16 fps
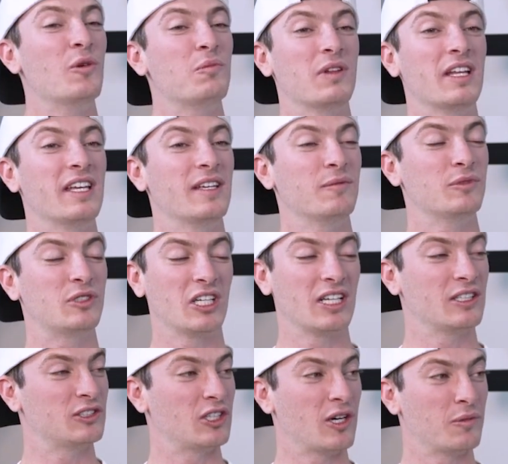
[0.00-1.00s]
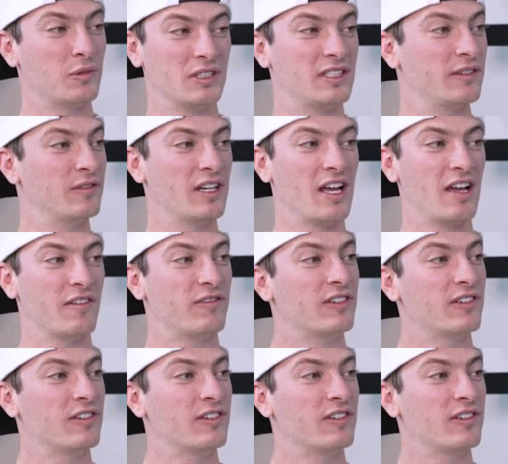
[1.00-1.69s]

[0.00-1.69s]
don't blame Shannon Sharpe or Stephen A.